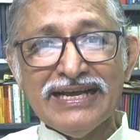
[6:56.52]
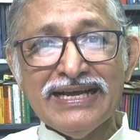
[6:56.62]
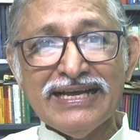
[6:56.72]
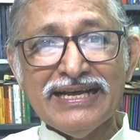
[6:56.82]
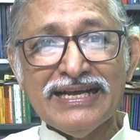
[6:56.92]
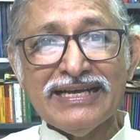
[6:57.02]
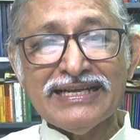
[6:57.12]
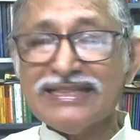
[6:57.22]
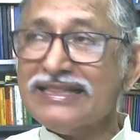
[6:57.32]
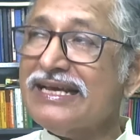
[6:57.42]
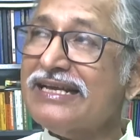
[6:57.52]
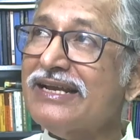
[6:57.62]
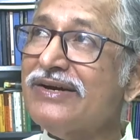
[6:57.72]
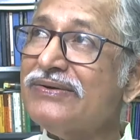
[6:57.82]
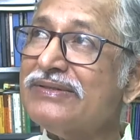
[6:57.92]
Uh,
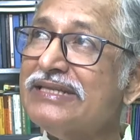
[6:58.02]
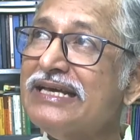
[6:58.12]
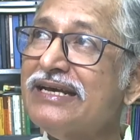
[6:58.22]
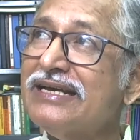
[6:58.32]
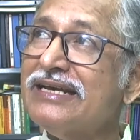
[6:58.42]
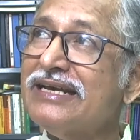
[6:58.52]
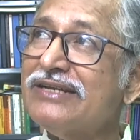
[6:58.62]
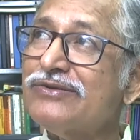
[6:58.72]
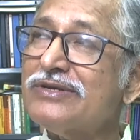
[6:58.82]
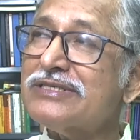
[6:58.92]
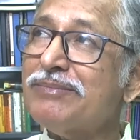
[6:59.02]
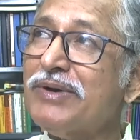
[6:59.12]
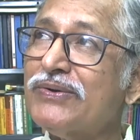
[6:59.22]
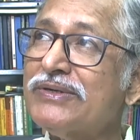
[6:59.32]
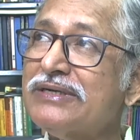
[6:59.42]
now, the, uh, it was
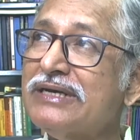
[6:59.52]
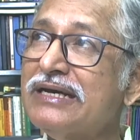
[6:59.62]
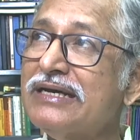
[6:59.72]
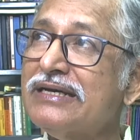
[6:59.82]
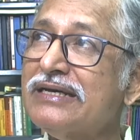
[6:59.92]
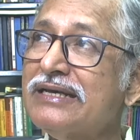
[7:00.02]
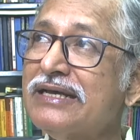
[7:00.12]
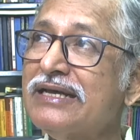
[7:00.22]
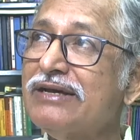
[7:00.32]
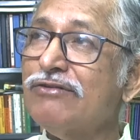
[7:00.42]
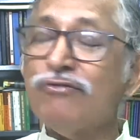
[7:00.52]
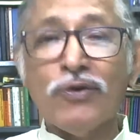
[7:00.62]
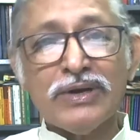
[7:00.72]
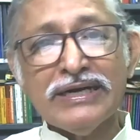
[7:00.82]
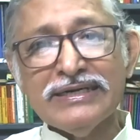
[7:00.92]
about uh,
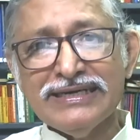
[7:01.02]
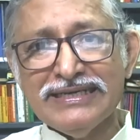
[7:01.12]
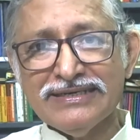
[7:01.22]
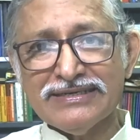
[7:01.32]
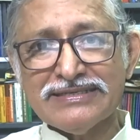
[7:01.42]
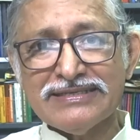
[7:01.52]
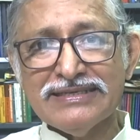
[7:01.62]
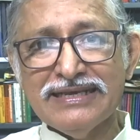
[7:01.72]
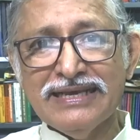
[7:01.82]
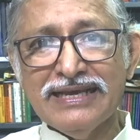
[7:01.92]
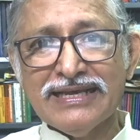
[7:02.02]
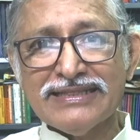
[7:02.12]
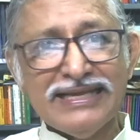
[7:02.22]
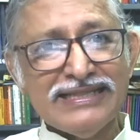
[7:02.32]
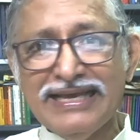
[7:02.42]
400 years
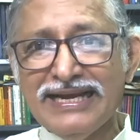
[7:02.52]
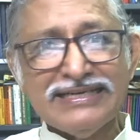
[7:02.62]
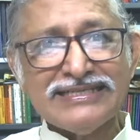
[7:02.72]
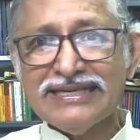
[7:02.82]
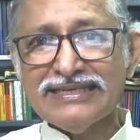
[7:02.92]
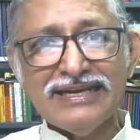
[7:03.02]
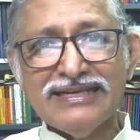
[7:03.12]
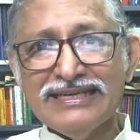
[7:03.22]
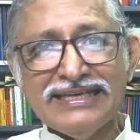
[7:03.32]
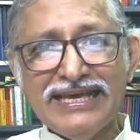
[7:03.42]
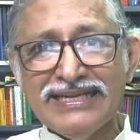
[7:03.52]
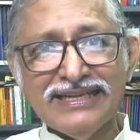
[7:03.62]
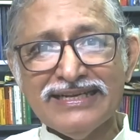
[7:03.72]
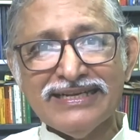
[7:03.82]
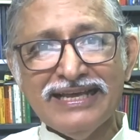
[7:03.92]
that they had settled in
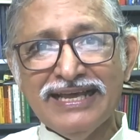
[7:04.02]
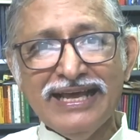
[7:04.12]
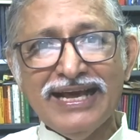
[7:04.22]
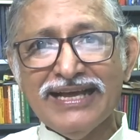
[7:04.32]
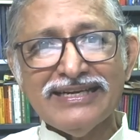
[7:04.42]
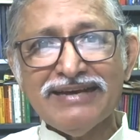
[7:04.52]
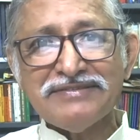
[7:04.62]
Canaan. And